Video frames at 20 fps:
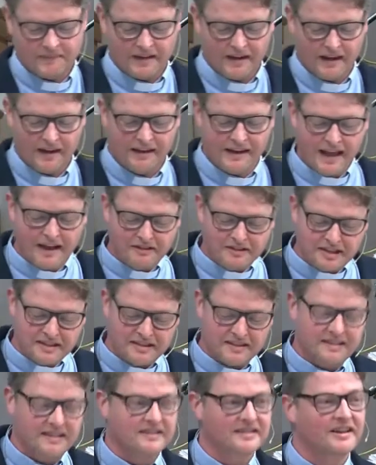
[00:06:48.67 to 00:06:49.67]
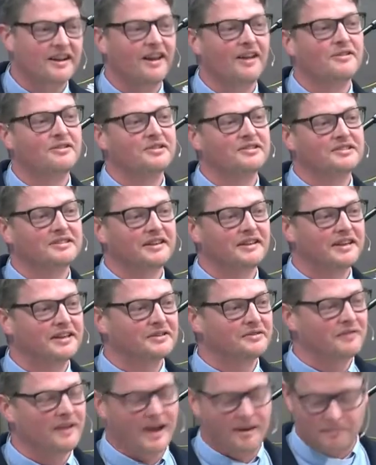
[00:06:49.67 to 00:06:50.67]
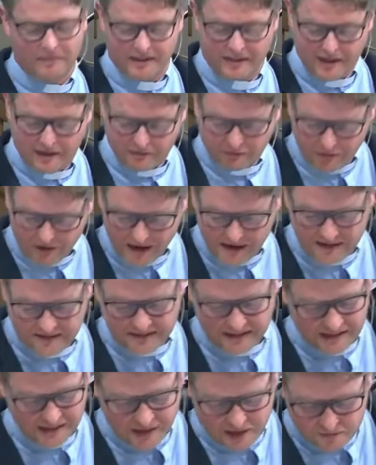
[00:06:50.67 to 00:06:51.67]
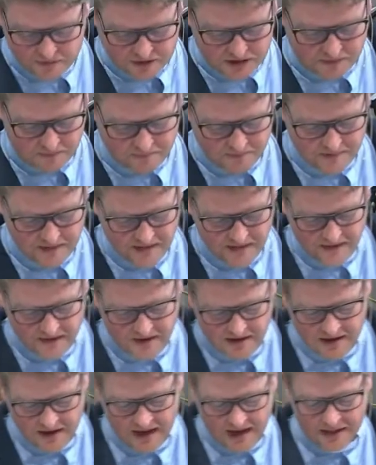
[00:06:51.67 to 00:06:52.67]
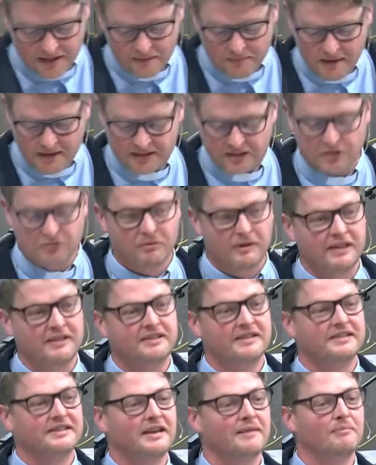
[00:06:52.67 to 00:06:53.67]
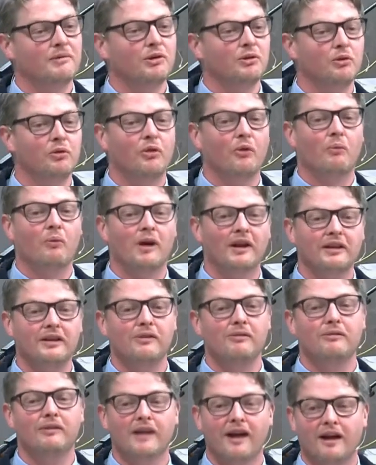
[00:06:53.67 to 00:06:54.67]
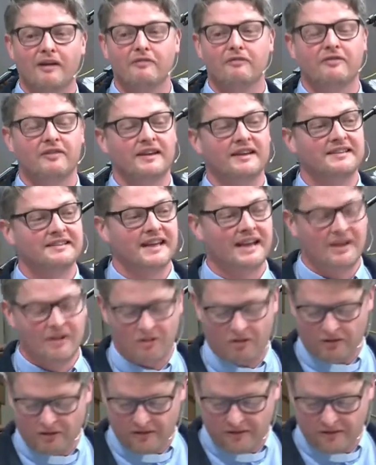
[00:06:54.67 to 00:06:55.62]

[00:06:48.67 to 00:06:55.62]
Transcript: And now Jesus is close to this family. They're friends. He loves them. And the message reaches him, "Lord, the one you love is ill."